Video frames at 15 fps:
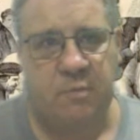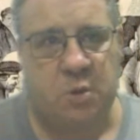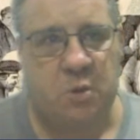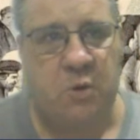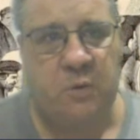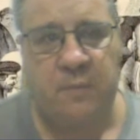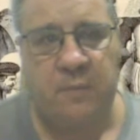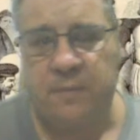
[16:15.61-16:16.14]

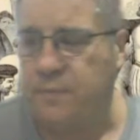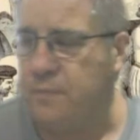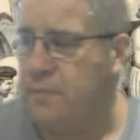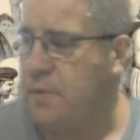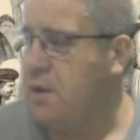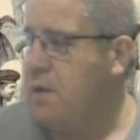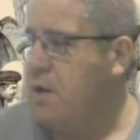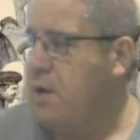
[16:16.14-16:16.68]
So
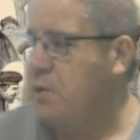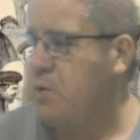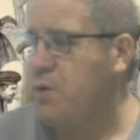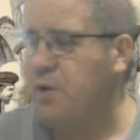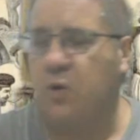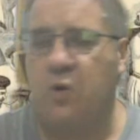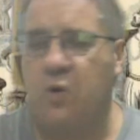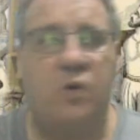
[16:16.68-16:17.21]
I'm going to
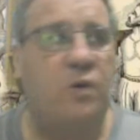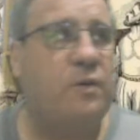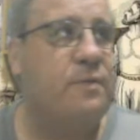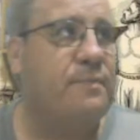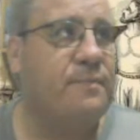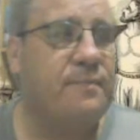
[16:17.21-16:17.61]
go.